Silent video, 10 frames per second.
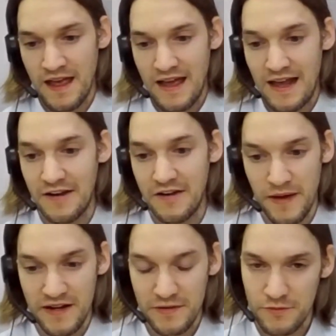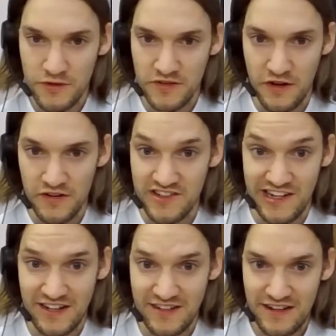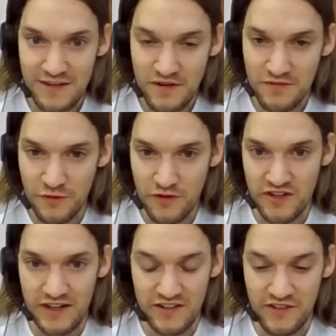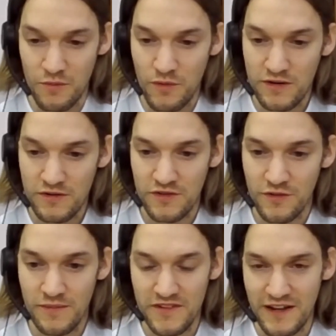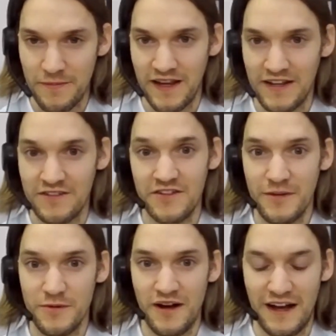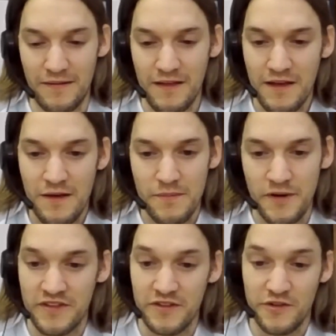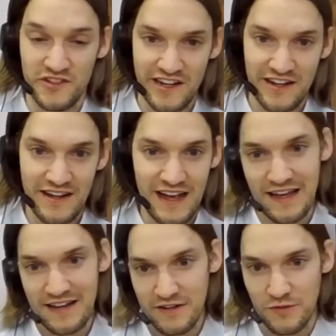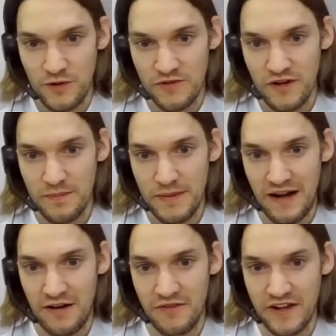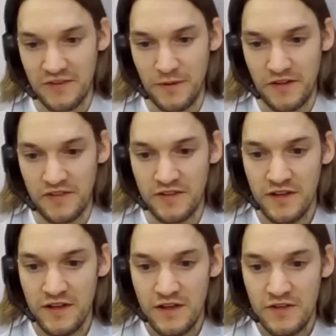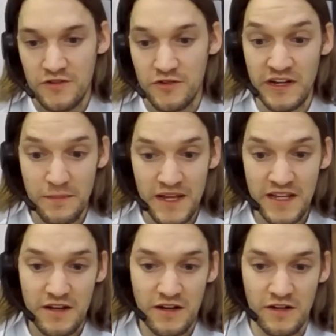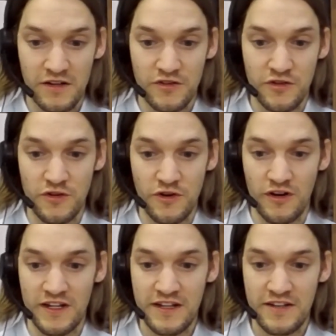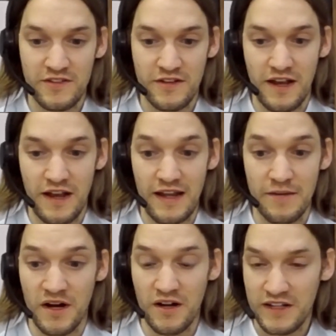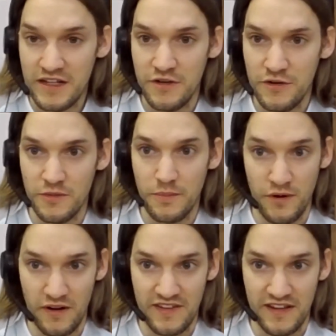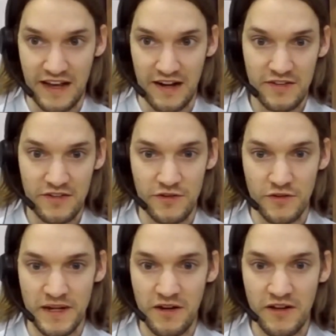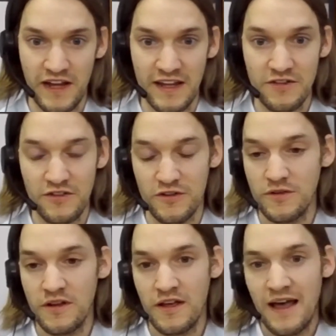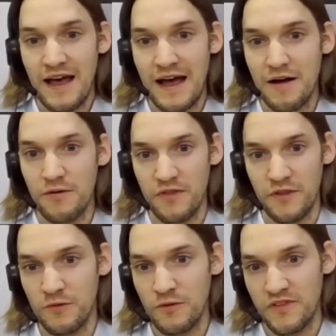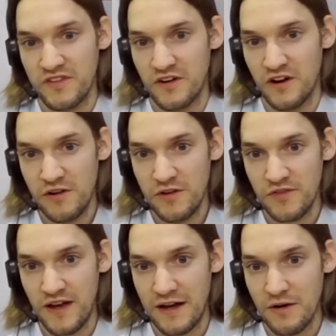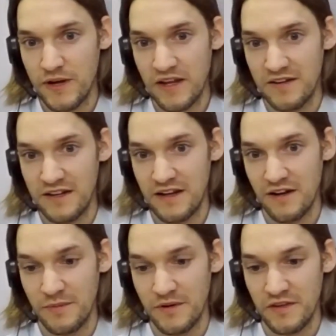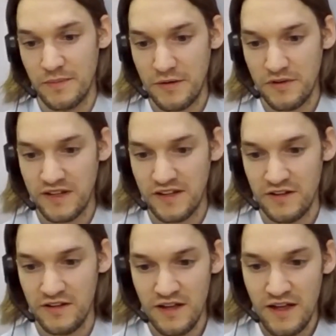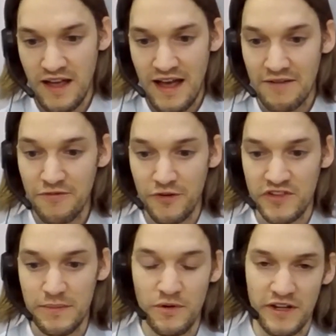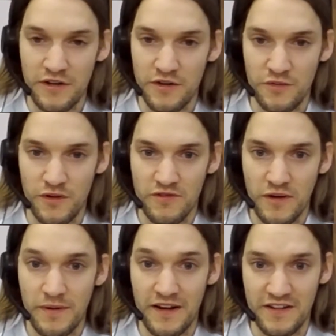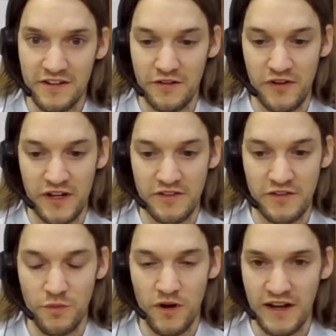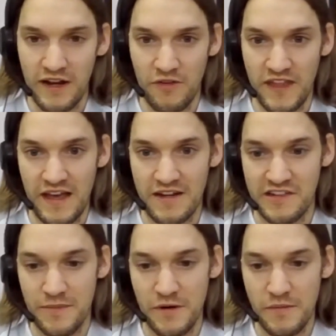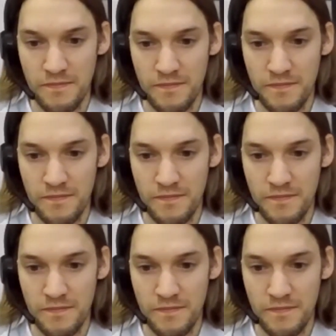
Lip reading: Helena Bennett was going to chair today, but unfortunately she's unwell, so I'm stepping in to double hat, both as your chair and as one of our panel of experts. Joining me are two colleagues, Liam Hardy, who's a policy analyst who's been looking into all of the scenarios for how we can decarbonise the power sector, and Flossie Boyd, who's one of our political advisors working on the energy bill.